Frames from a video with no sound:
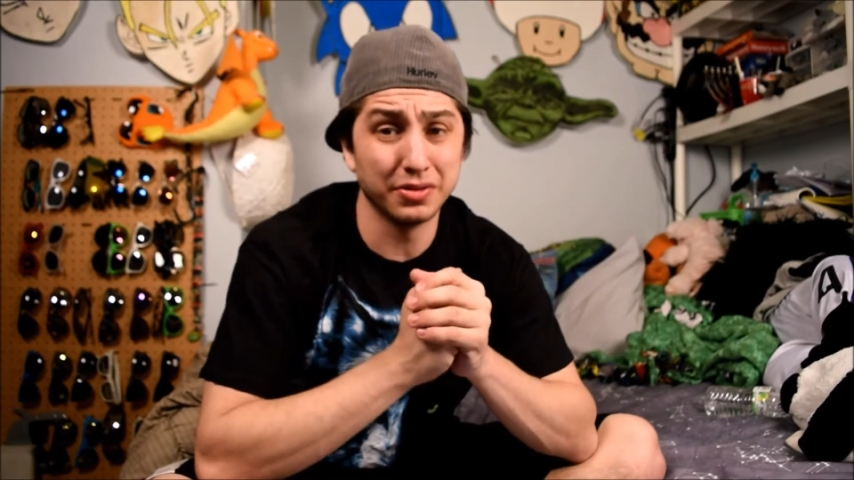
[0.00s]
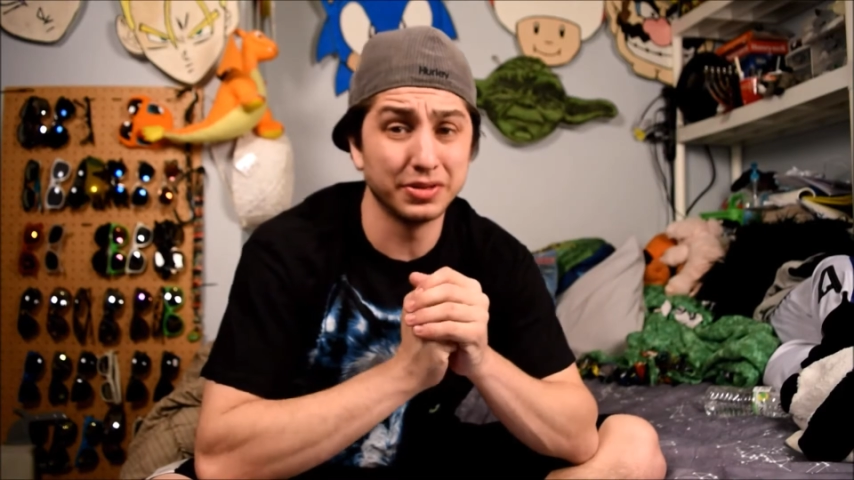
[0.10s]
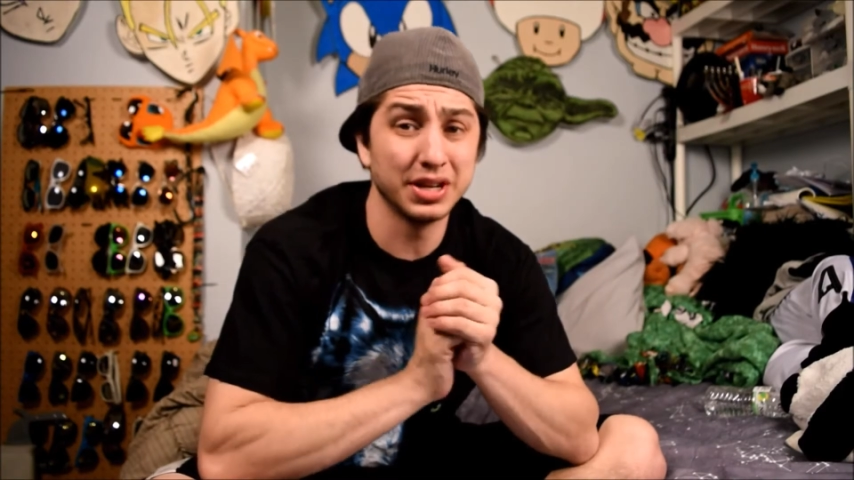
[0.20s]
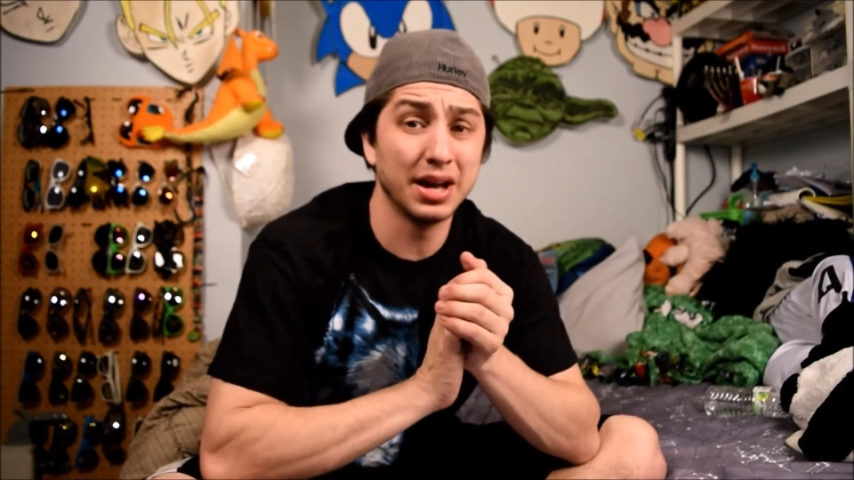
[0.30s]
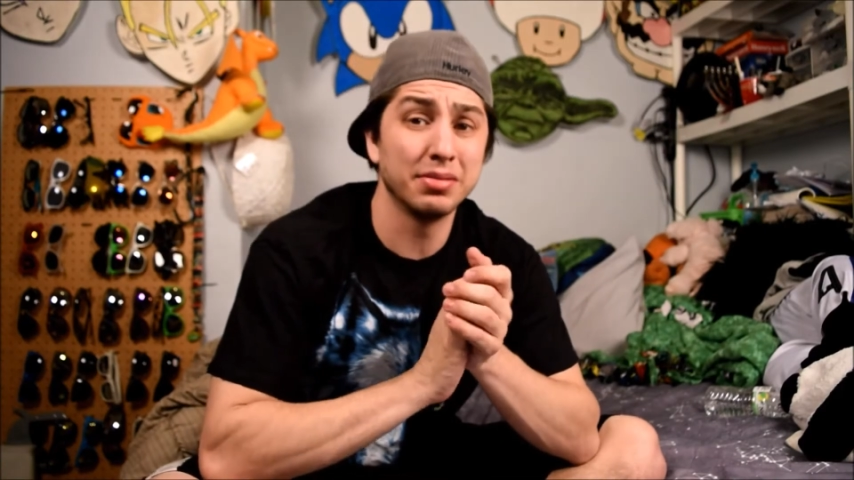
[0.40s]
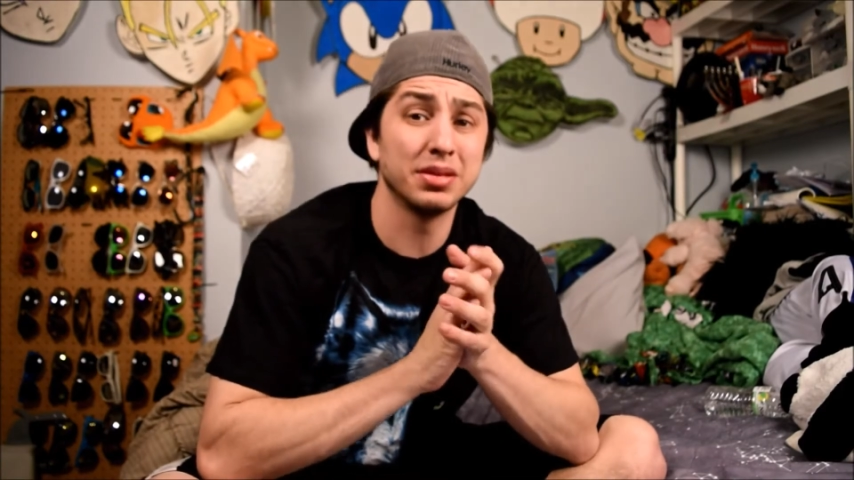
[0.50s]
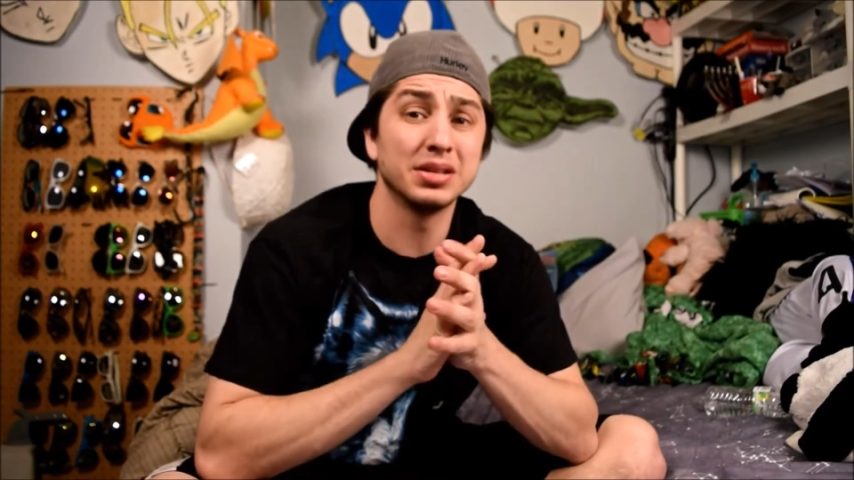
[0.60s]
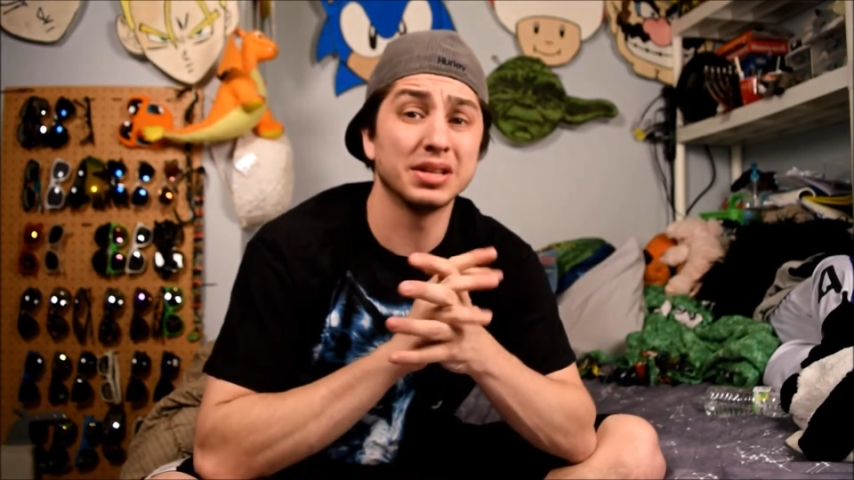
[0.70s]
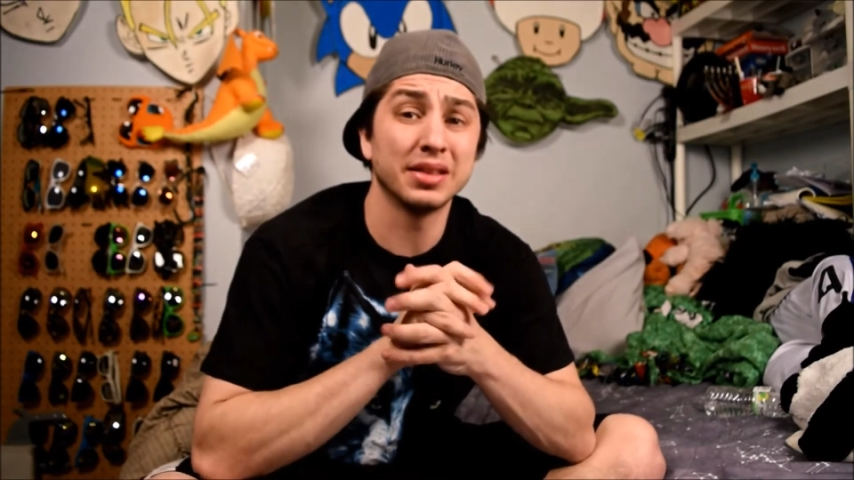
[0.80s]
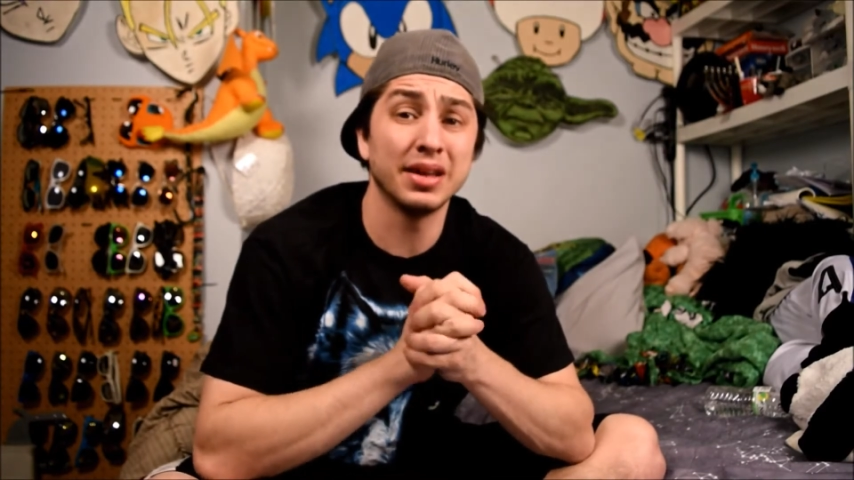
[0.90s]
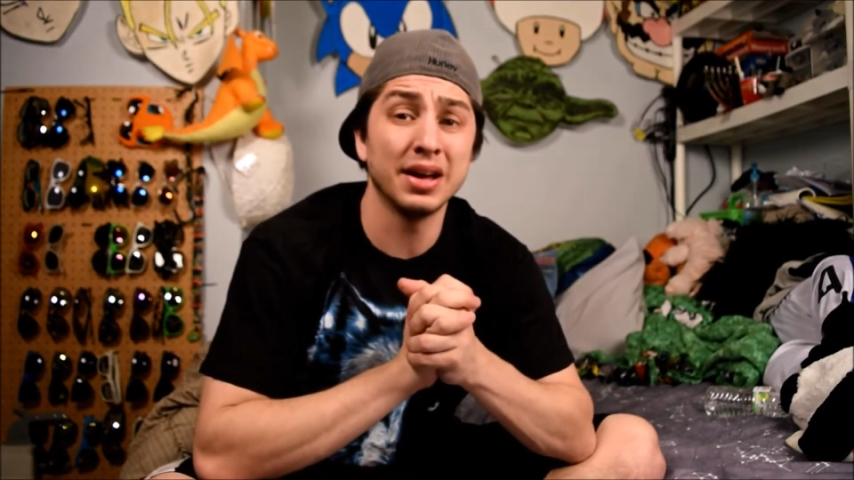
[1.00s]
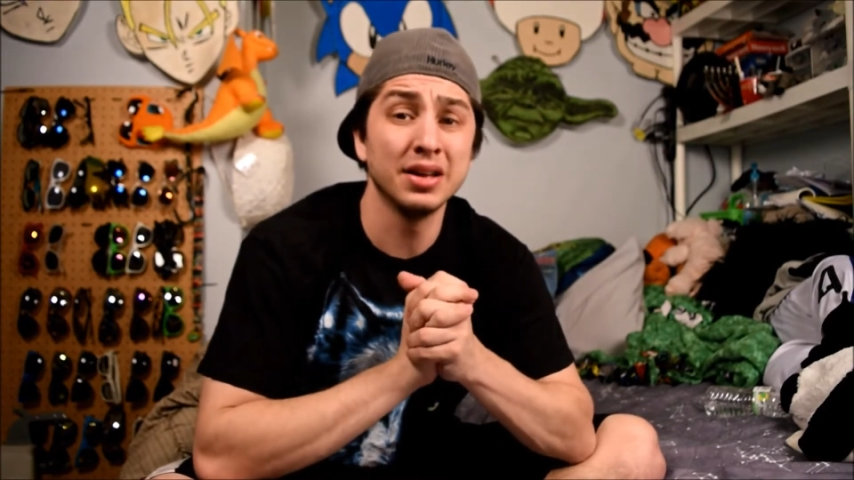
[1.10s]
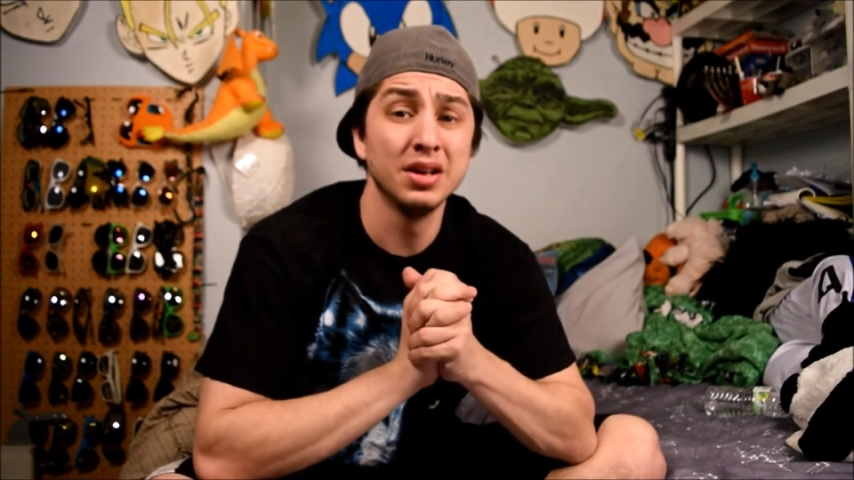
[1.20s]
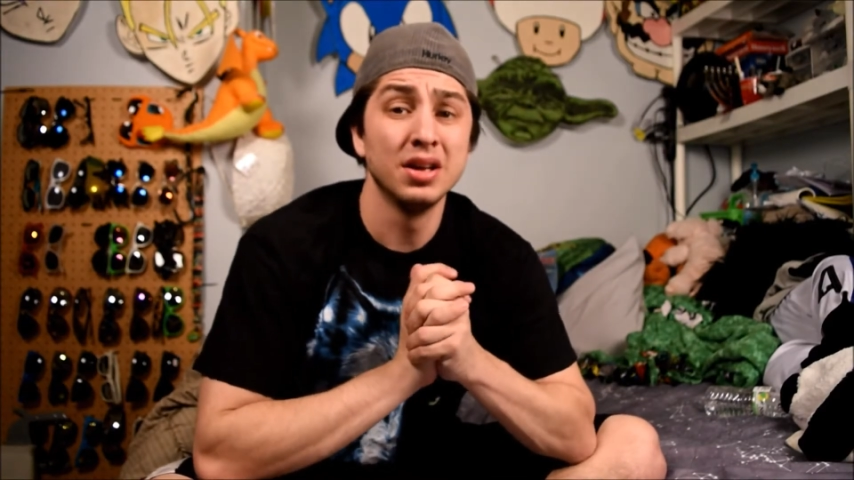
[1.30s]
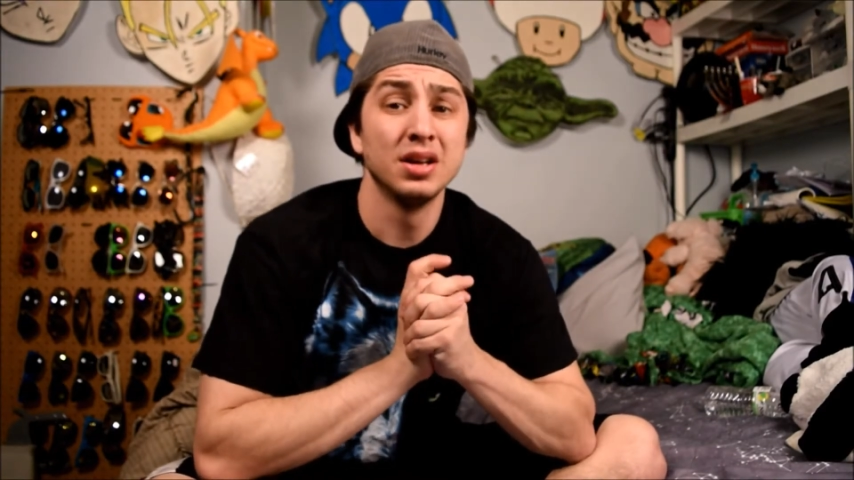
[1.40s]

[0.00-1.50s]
over time, things like that.